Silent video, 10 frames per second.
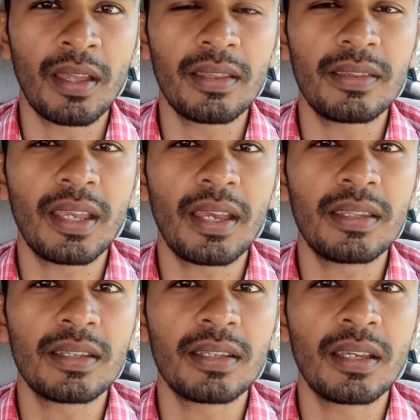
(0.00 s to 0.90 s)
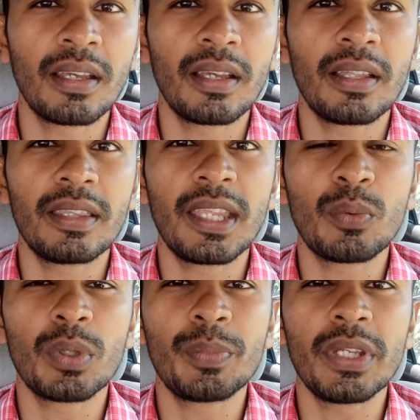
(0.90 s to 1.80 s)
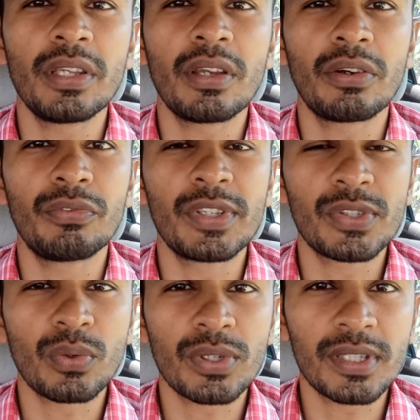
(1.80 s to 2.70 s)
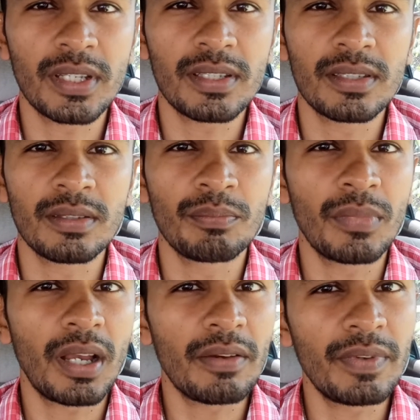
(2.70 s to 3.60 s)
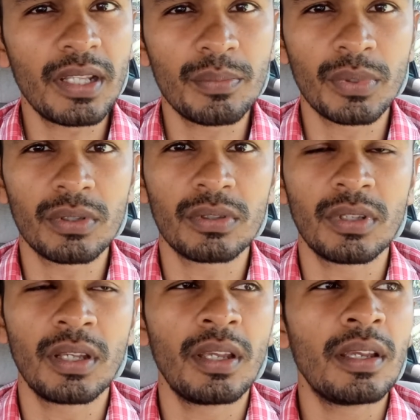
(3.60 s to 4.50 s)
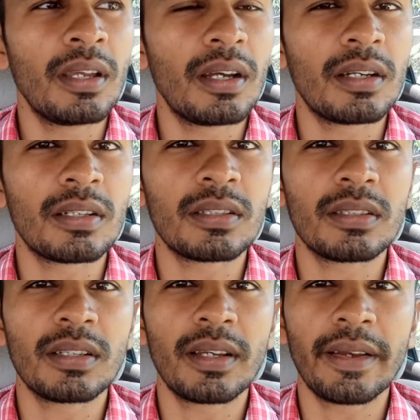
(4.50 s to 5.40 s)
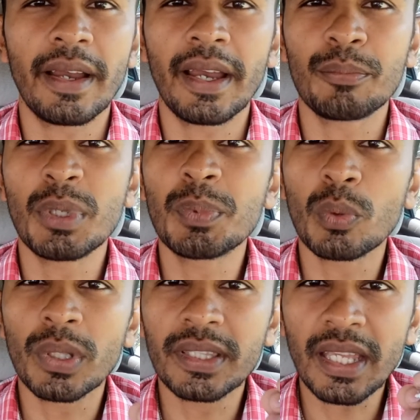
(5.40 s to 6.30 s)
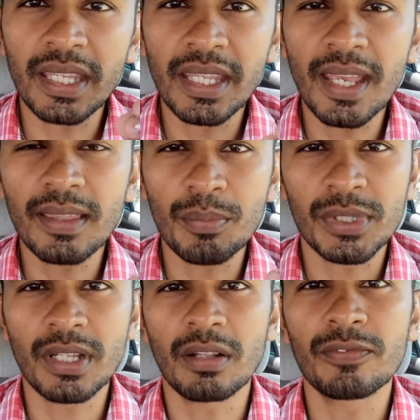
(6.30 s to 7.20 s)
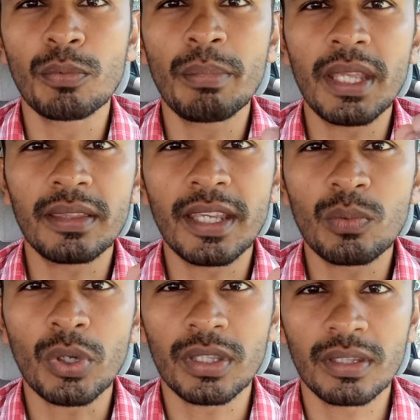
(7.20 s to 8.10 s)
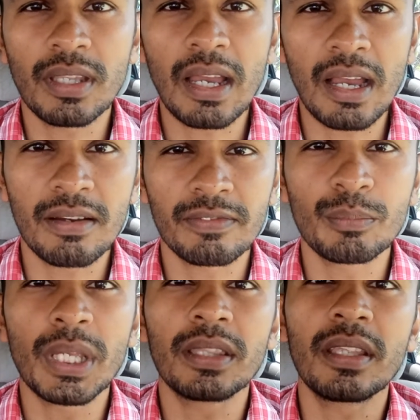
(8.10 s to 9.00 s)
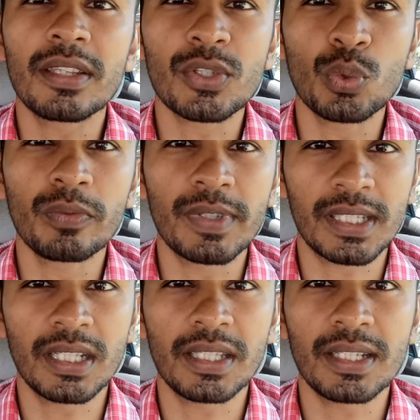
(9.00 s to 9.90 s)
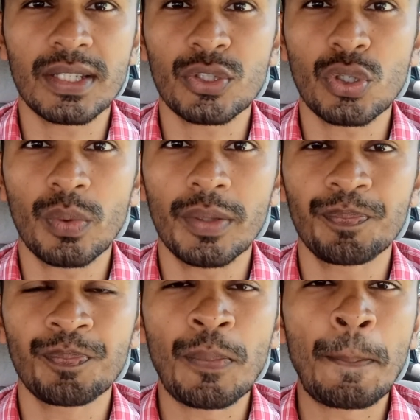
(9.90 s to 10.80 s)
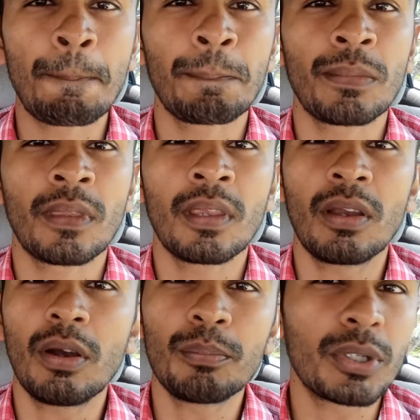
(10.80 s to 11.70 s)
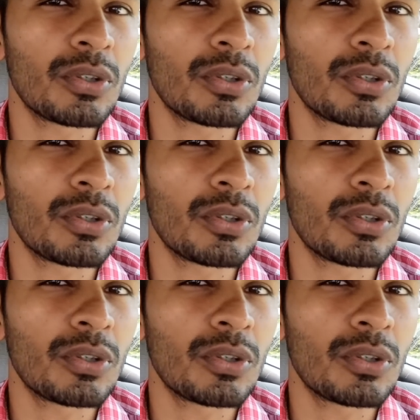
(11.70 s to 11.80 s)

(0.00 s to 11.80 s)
then there will be resources available, uh, and people will dedicate themselves to maintain what they have, maintain the school facilities and so on. But